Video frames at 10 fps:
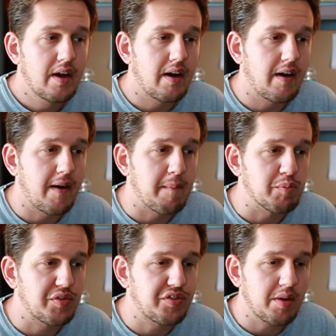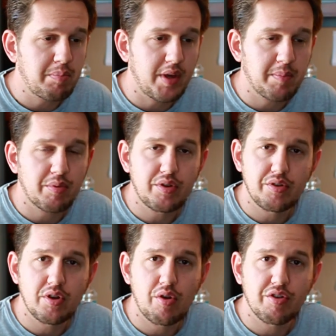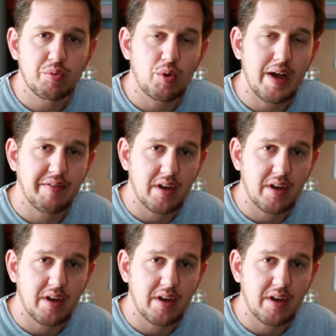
Um, some people you'll notice will have